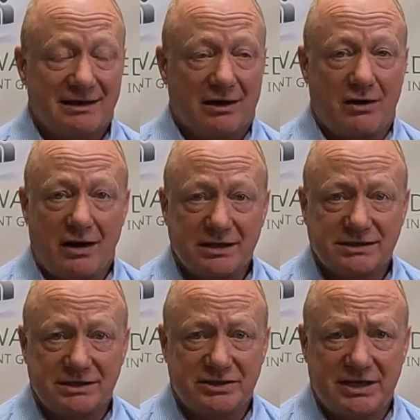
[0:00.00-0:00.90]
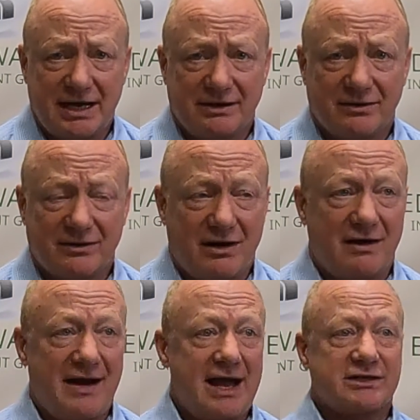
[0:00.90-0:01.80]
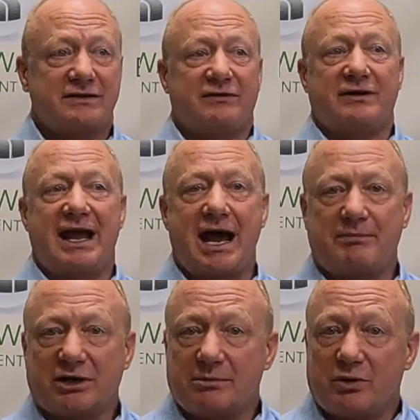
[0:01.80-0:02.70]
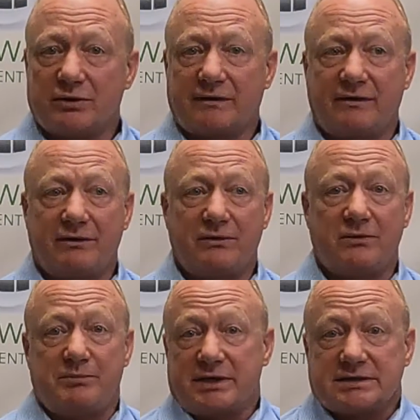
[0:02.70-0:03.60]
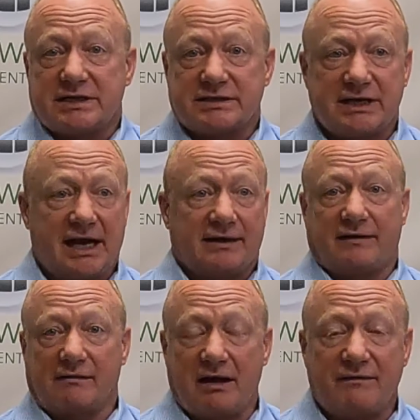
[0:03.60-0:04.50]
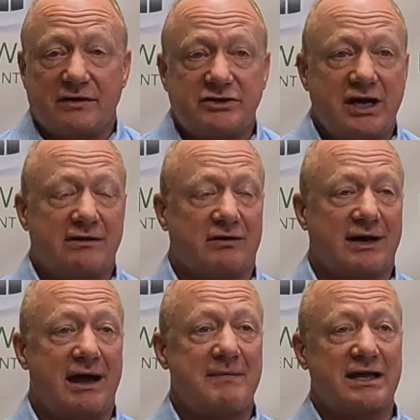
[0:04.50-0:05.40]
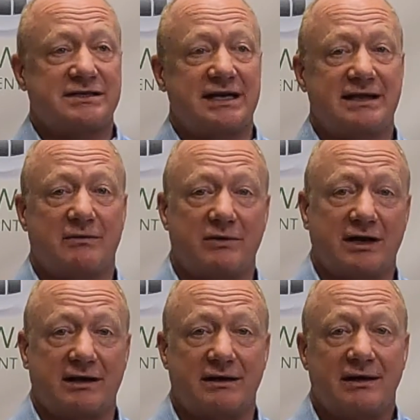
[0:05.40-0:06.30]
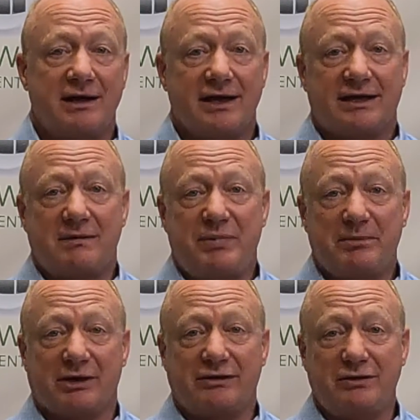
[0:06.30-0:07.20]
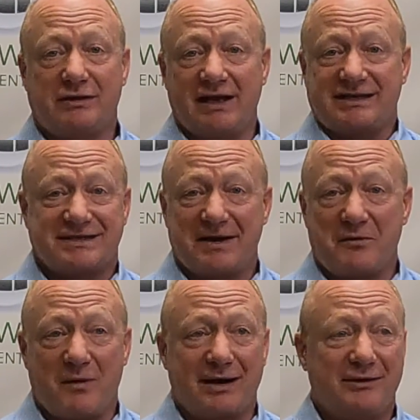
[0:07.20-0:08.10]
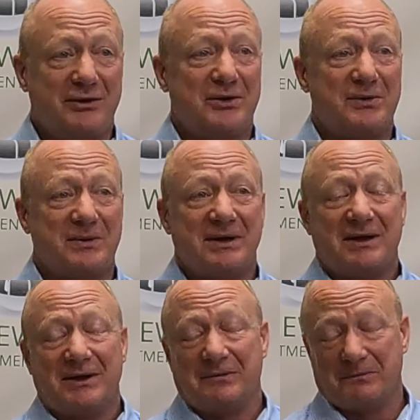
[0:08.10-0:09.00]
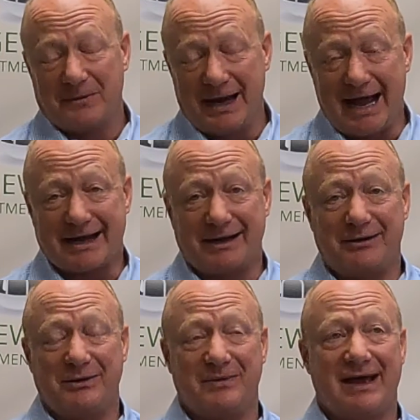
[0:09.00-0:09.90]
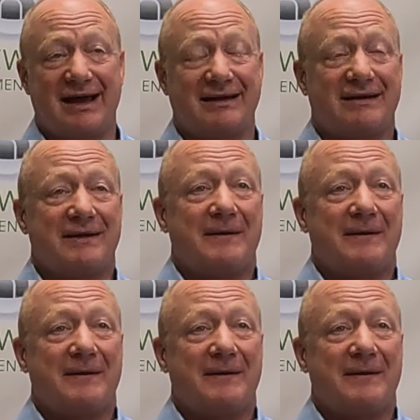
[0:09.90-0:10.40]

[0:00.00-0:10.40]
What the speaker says: a hostage taker are actually very applicable to business and to life in general. And I'm not saying that we're going to get people to do things they don't want to do. We're not going to do that.